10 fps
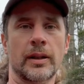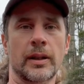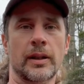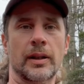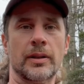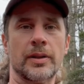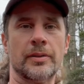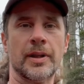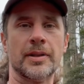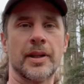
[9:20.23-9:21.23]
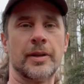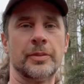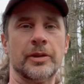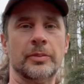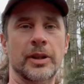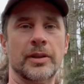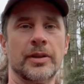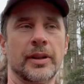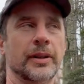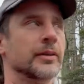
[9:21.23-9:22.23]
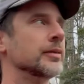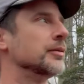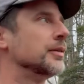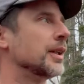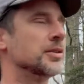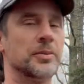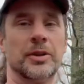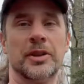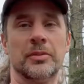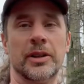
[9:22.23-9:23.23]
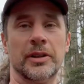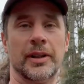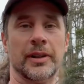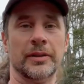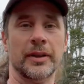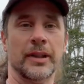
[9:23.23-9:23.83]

All right, so the rain's let up a little bit, so I can actually put the umbrella down.